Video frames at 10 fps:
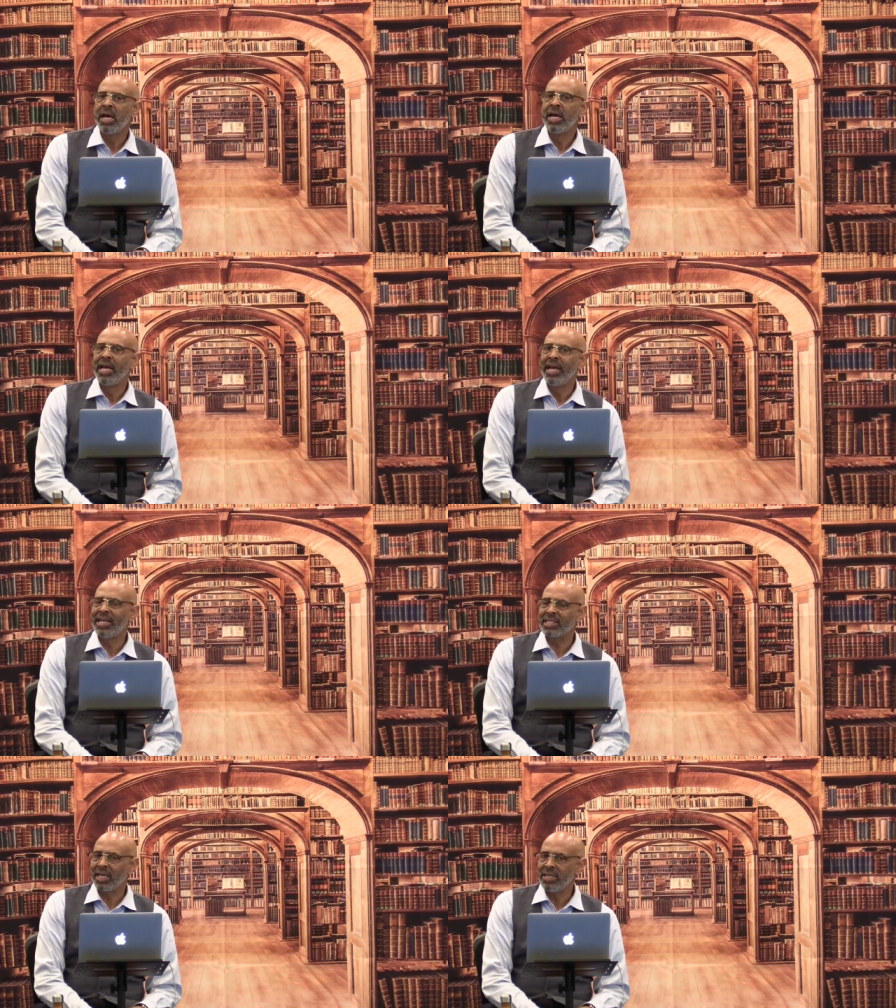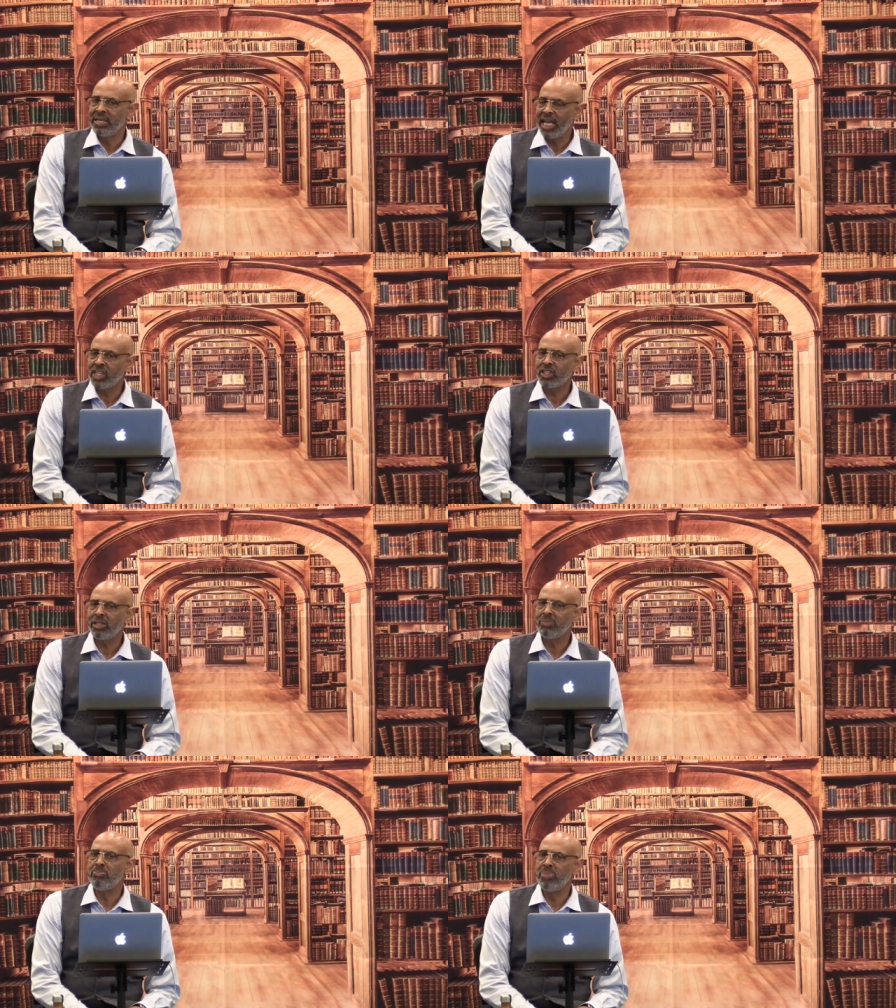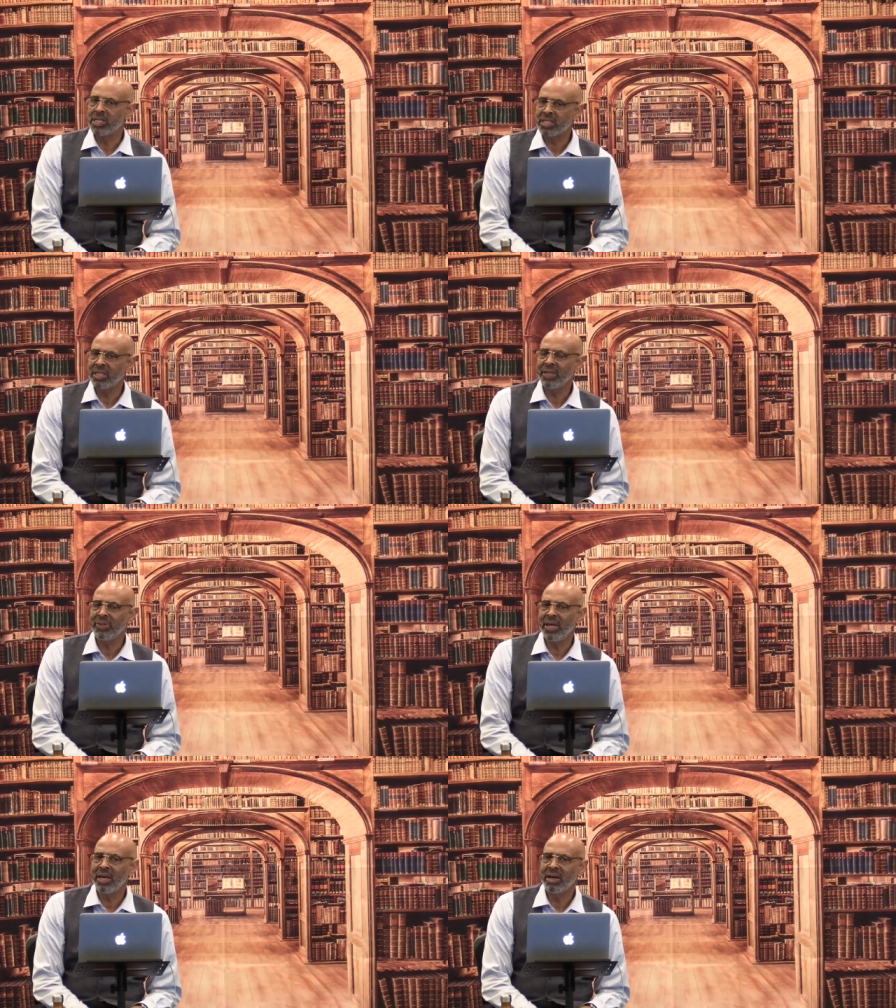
Is a nation missing there?